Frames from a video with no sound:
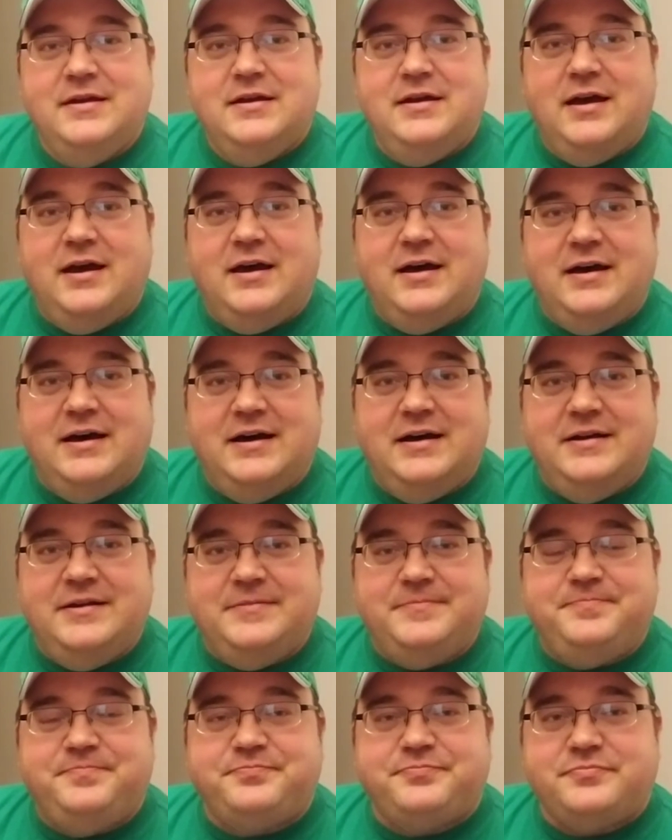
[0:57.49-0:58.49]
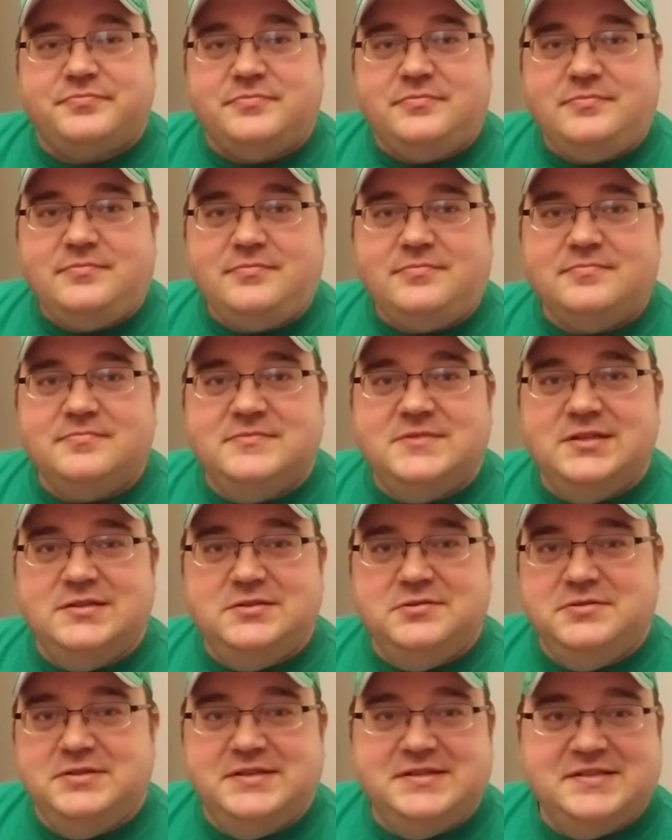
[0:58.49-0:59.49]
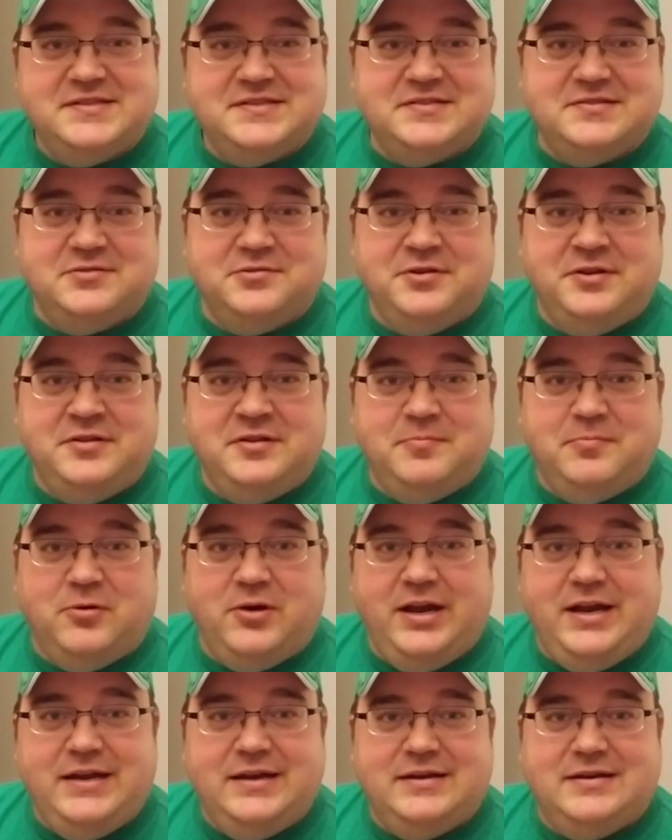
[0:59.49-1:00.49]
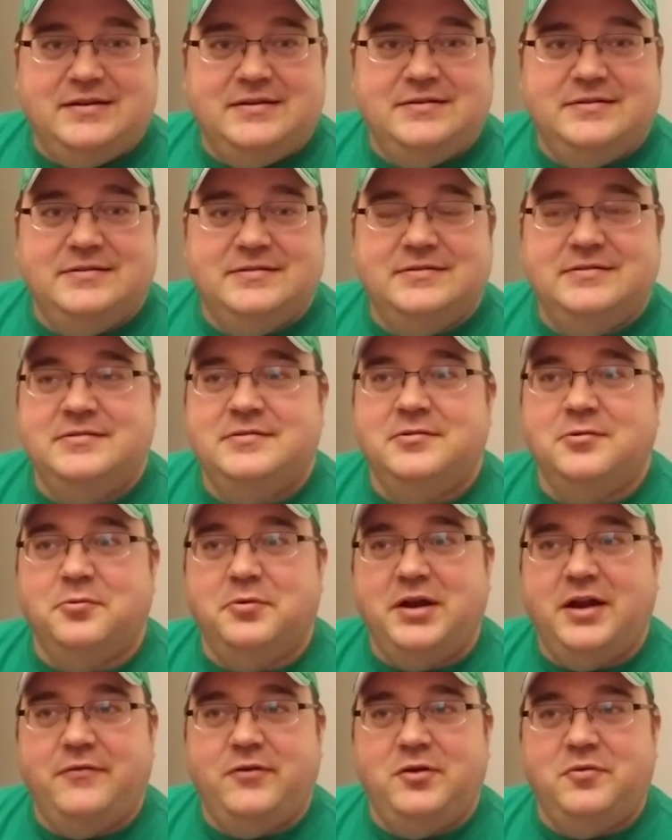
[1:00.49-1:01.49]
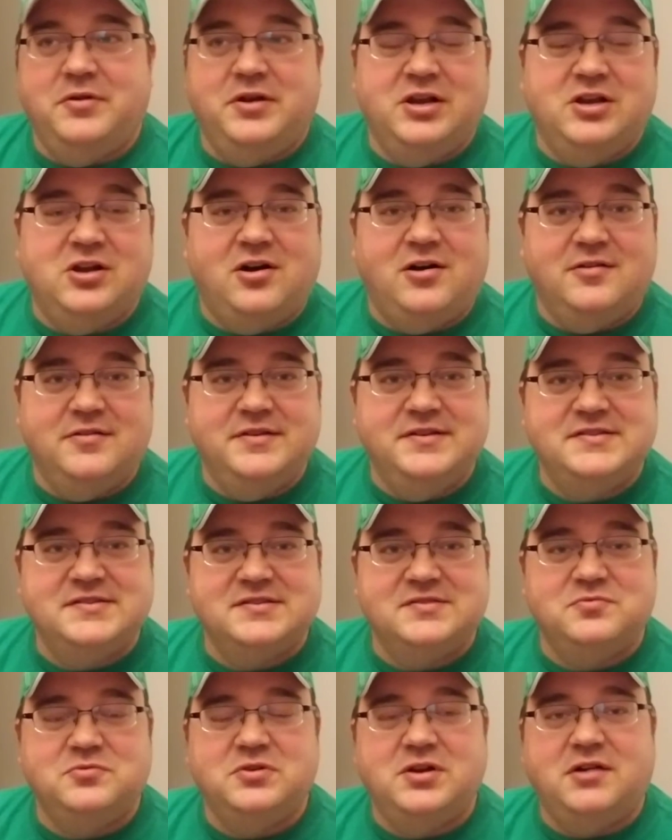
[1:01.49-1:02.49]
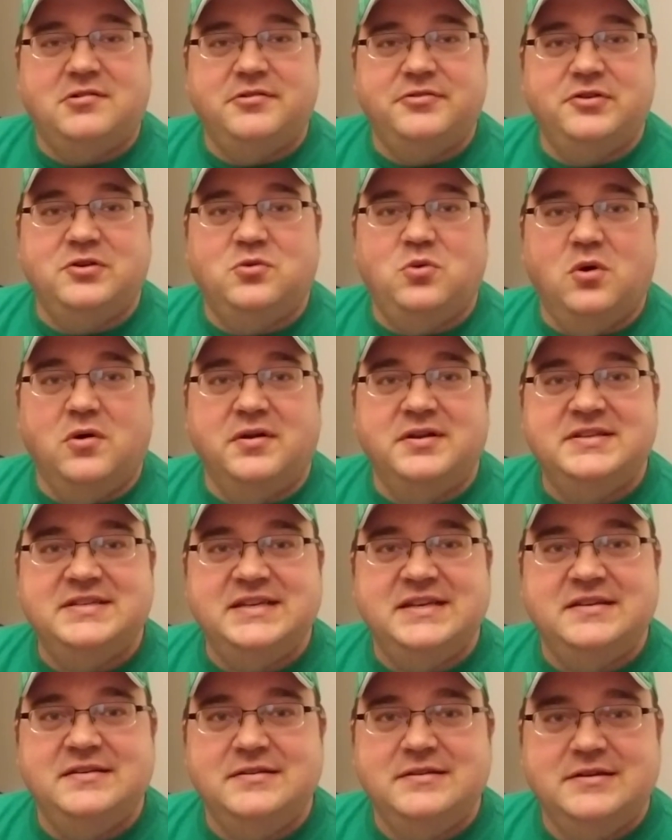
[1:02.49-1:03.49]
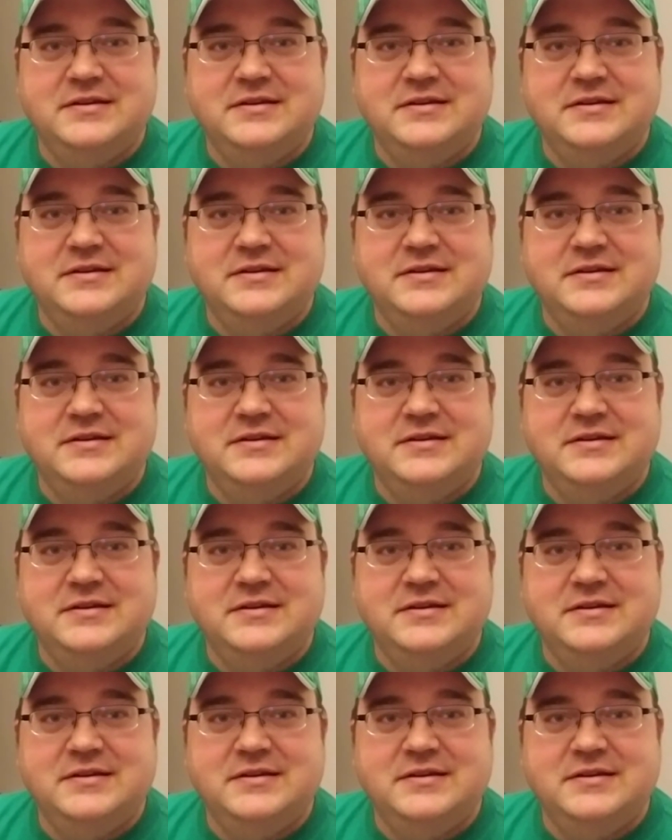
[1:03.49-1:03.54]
Uh, to do this during the break, or whatever you want to call this. We'll call it the quarantine.